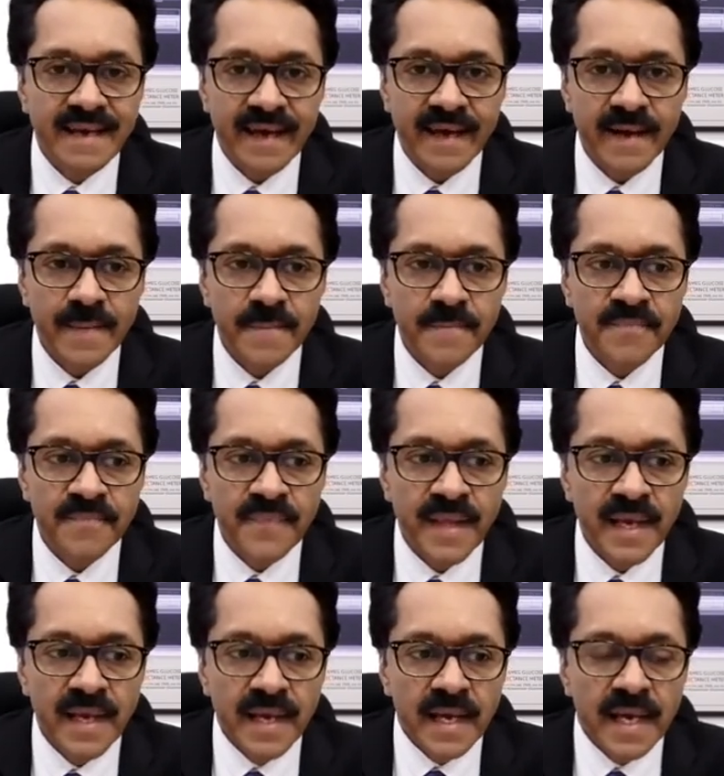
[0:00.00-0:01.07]
the care.
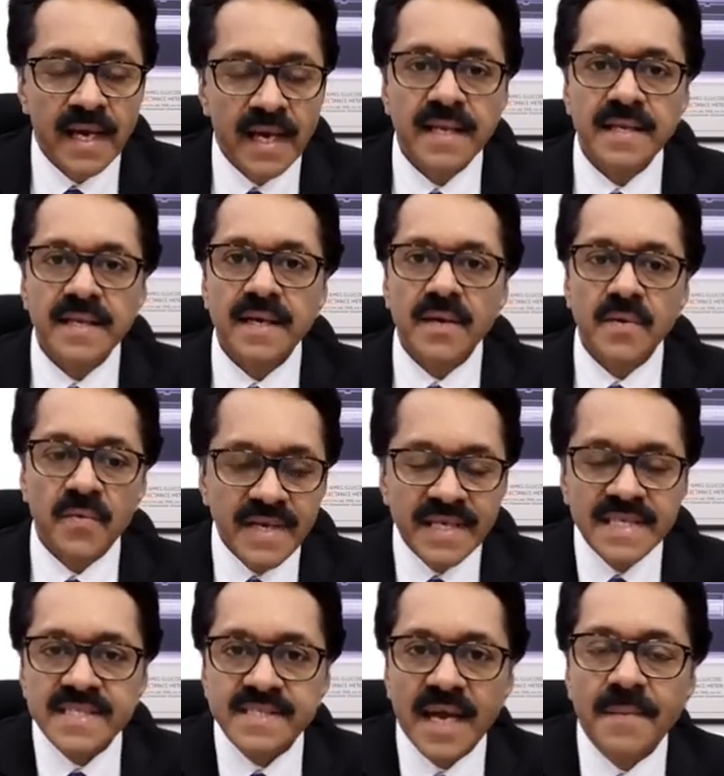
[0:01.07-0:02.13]
And
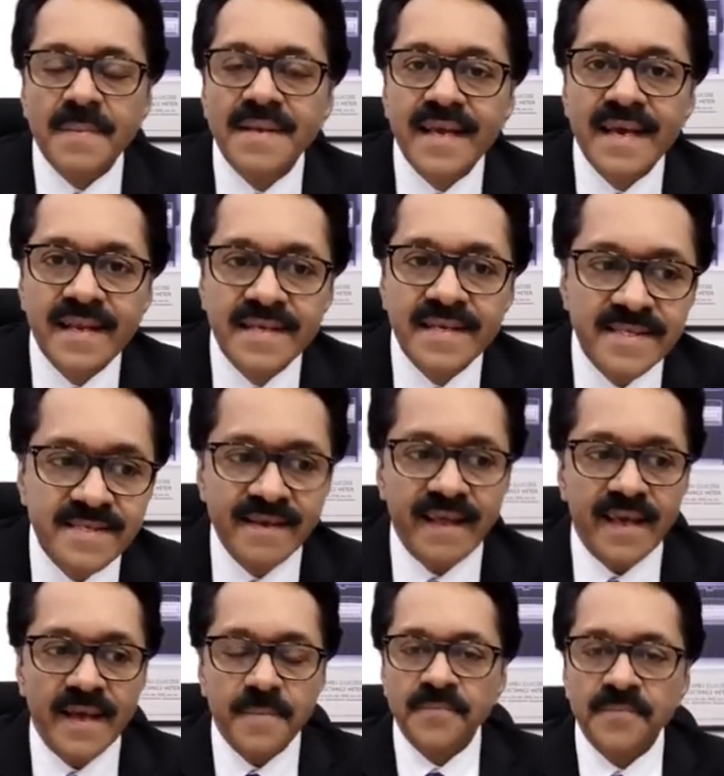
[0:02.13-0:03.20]
we
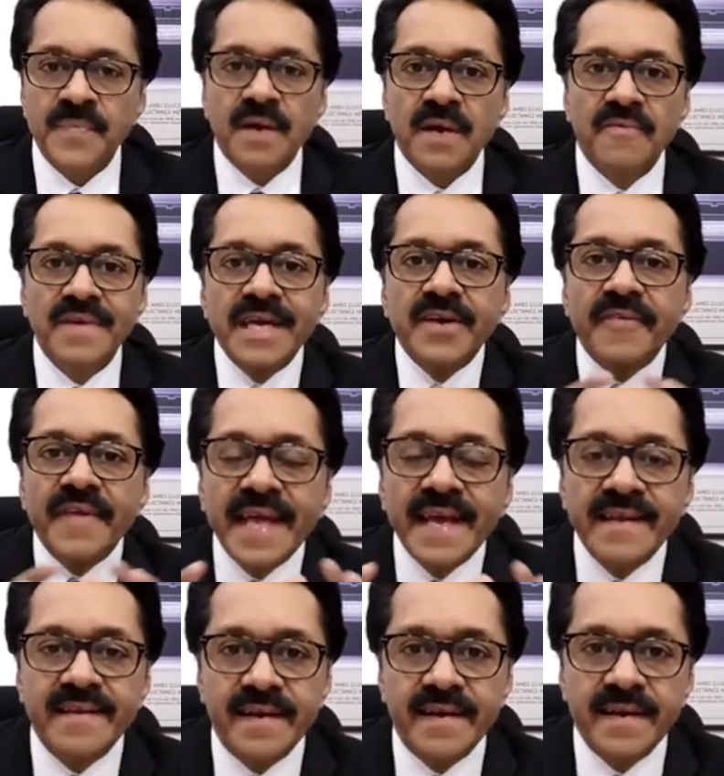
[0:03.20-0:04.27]
simultaneously, we
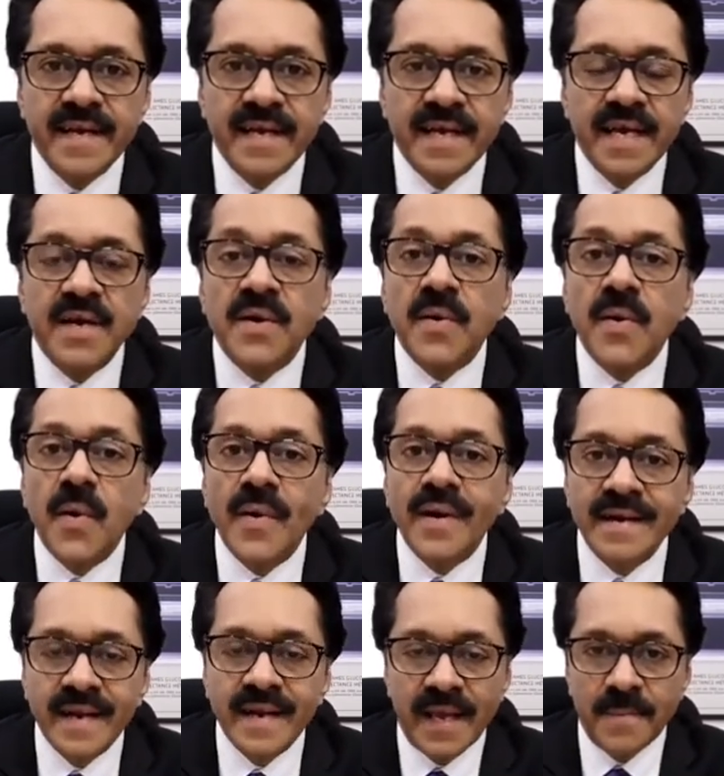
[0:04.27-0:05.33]
created a
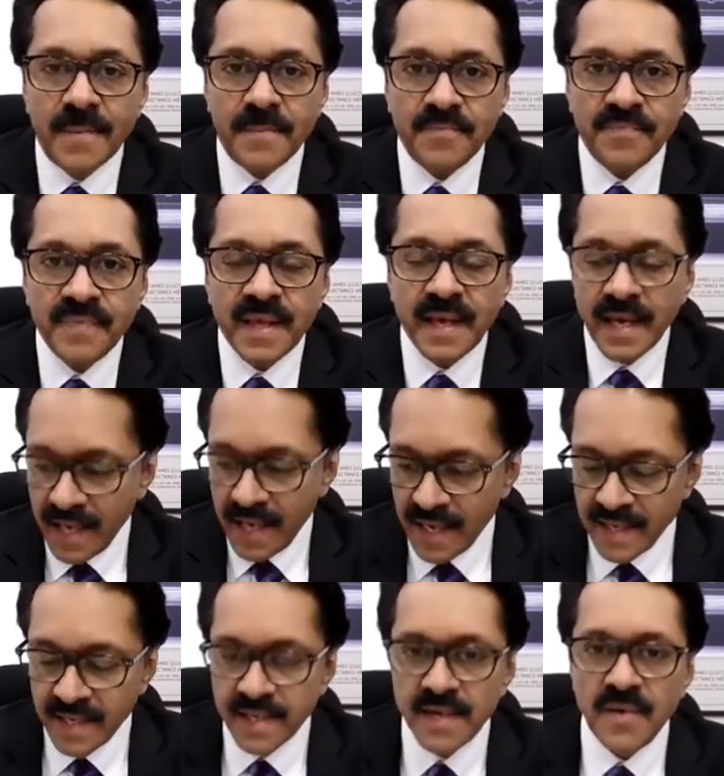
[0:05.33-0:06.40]
core team.
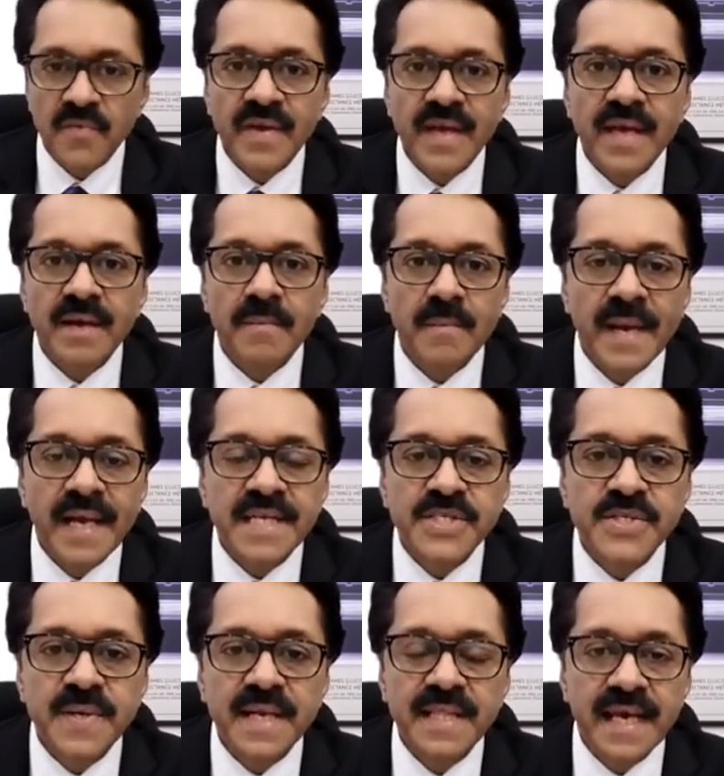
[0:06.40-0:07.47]
And we
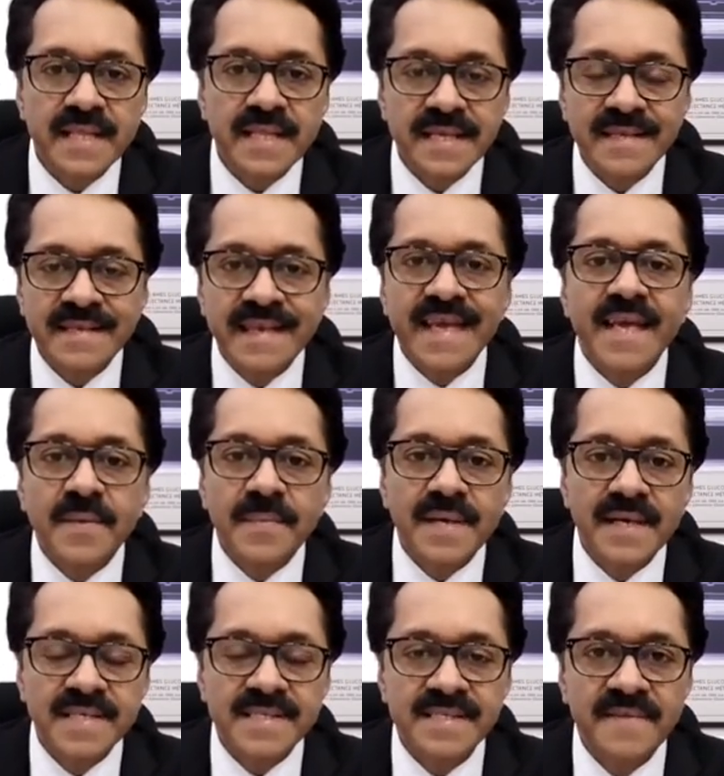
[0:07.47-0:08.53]
made sure that the
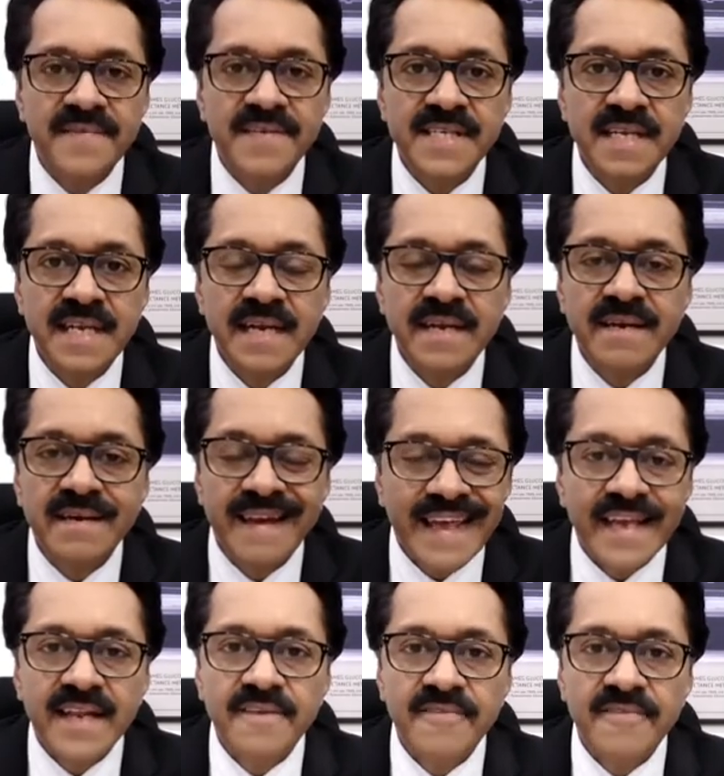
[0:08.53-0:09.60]
team is sufficiently
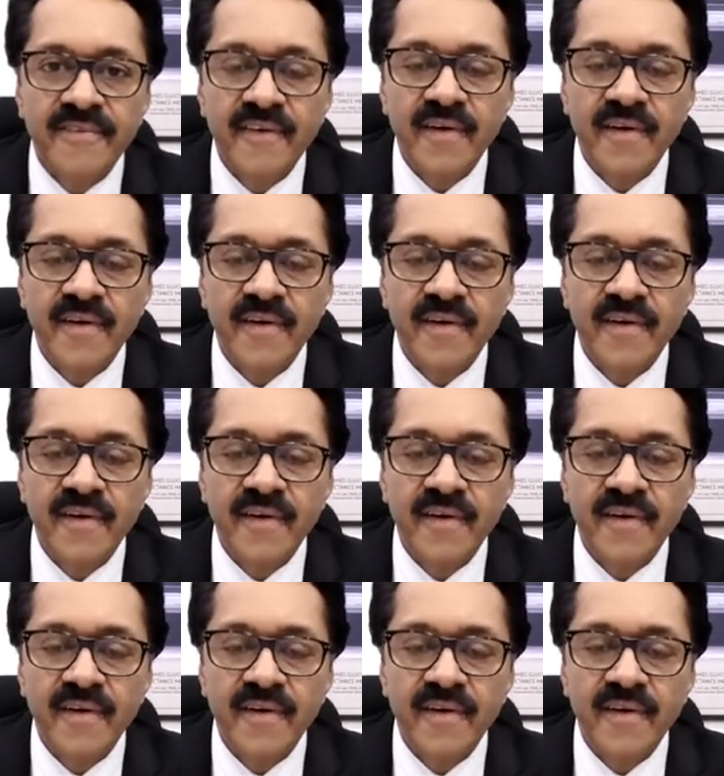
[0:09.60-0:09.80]
trained